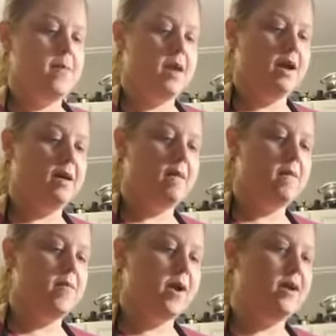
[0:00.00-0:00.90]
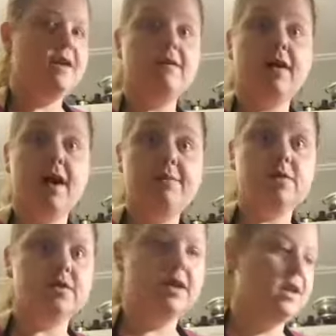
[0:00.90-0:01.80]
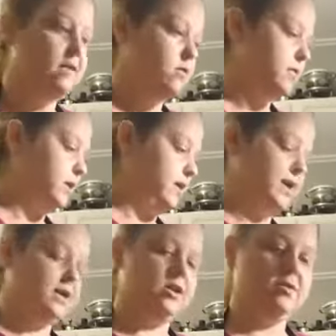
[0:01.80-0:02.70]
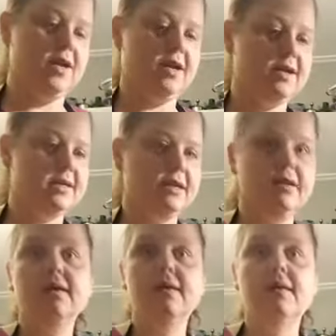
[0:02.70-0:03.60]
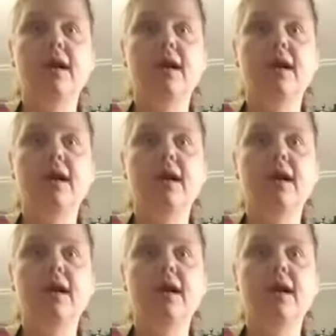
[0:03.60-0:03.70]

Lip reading: I personally never really liked Greek until